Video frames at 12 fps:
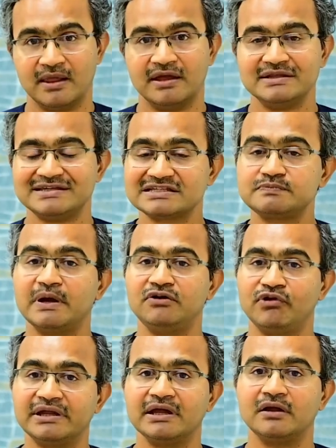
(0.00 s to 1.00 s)
just by
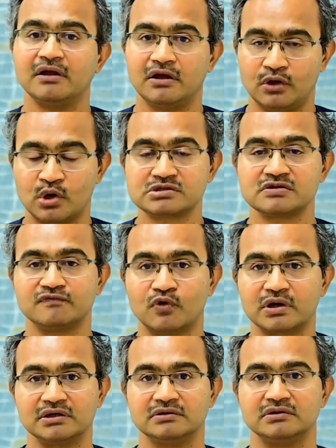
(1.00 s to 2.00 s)
drinking lots of
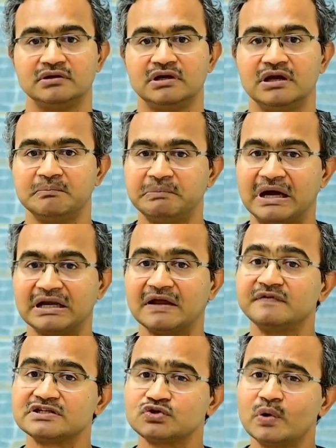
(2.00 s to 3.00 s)
water. But if
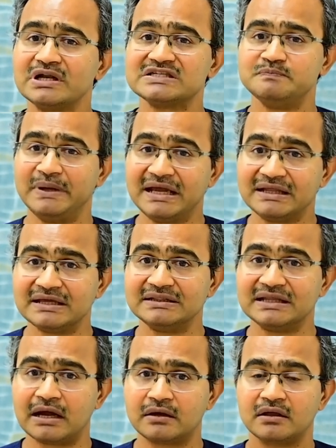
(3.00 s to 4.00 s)
the stone is bigger than
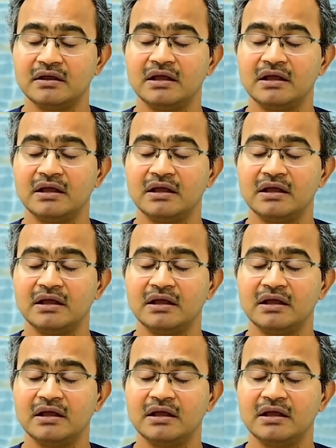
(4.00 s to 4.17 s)
that